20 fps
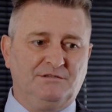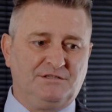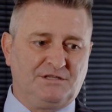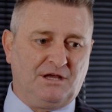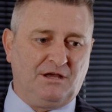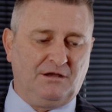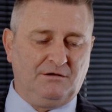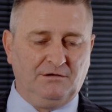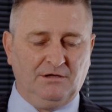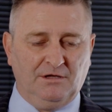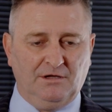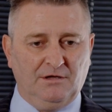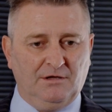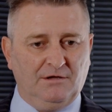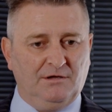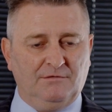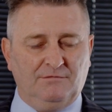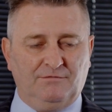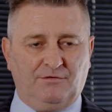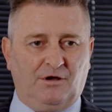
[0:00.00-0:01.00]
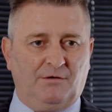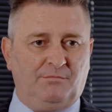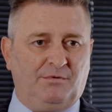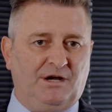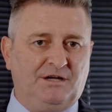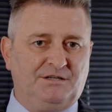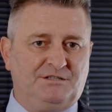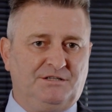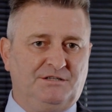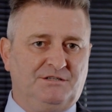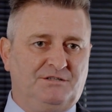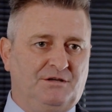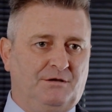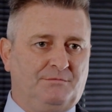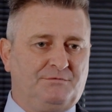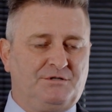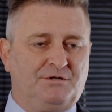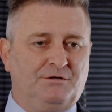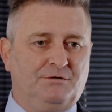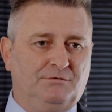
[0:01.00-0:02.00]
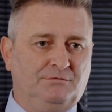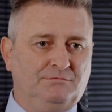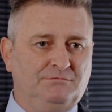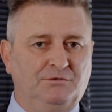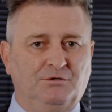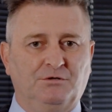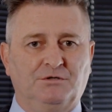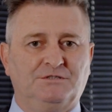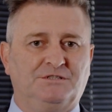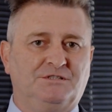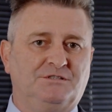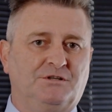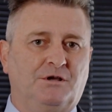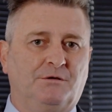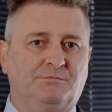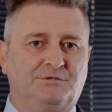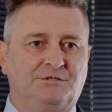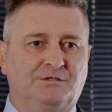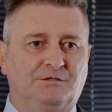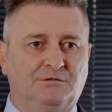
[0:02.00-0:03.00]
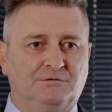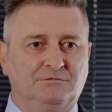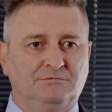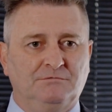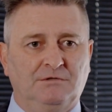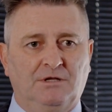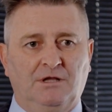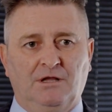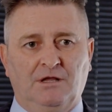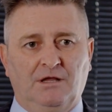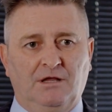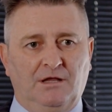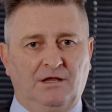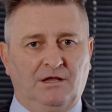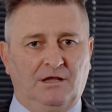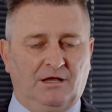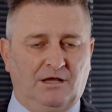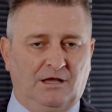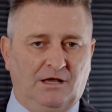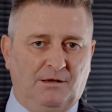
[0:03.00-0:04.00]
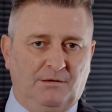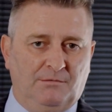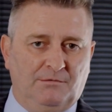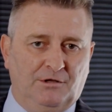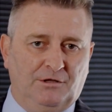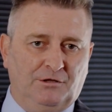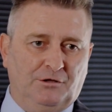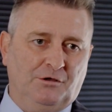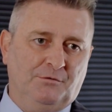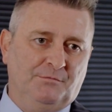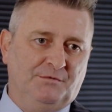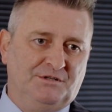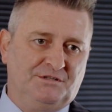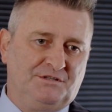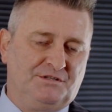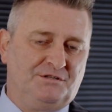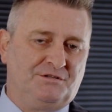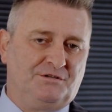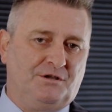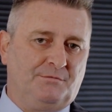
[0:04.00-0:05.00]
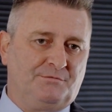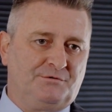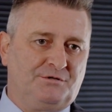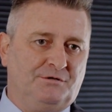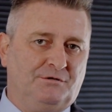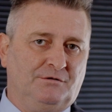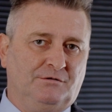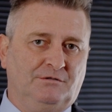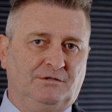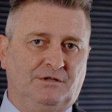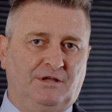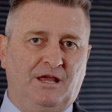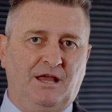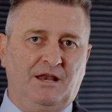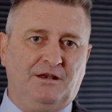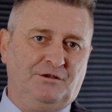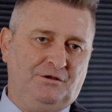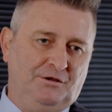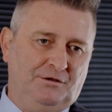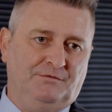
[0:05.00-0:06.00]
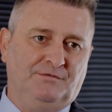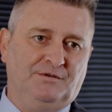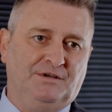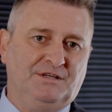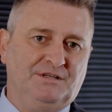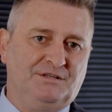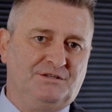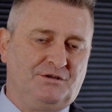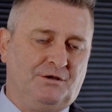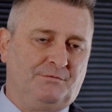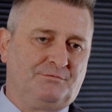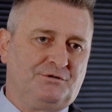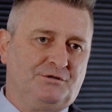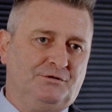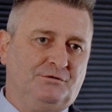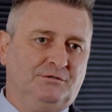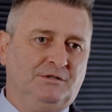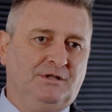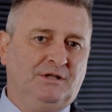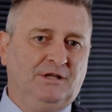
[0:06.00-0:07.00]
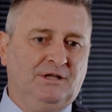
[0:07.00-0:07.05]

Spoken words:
So vibration's optional, noise is optional, illuminance is optional, and UV is optional.